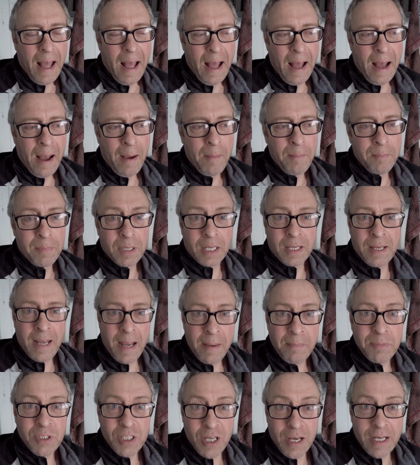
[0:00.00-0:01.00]
But
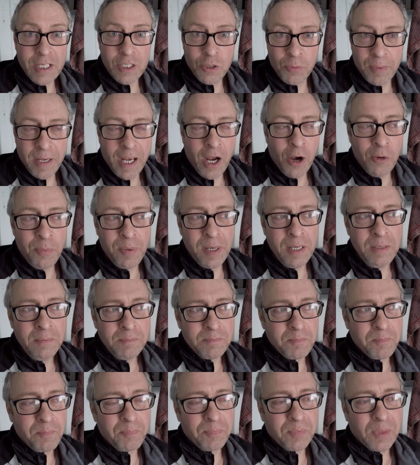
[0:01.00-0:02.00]
campsites will be open,
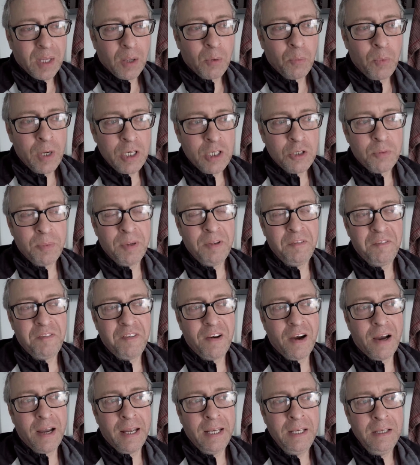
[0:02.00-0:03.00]
which will be
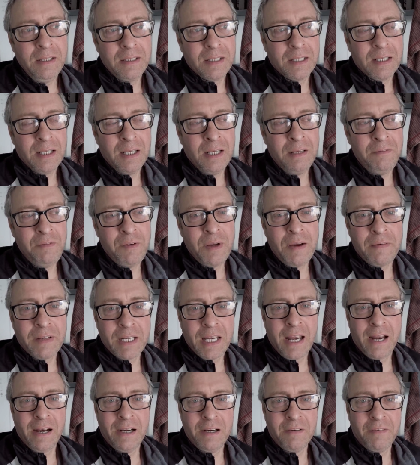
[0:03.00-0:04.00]
fine if you have
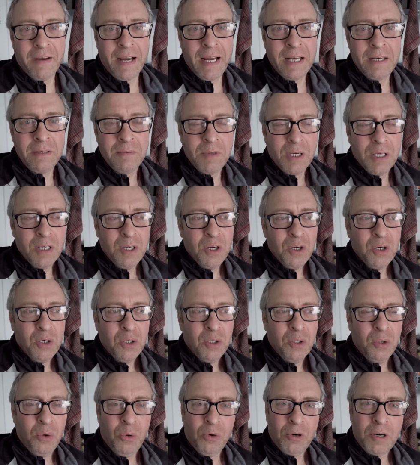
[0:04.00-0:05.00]
a caravan
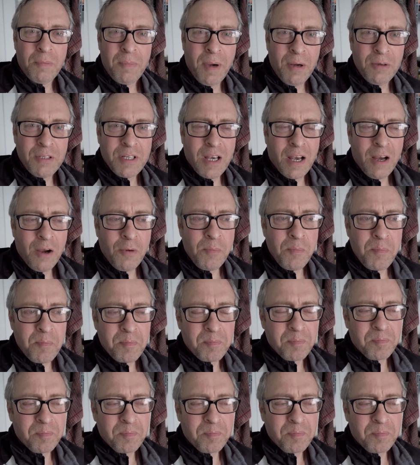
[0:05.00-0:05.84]
or a motorhome.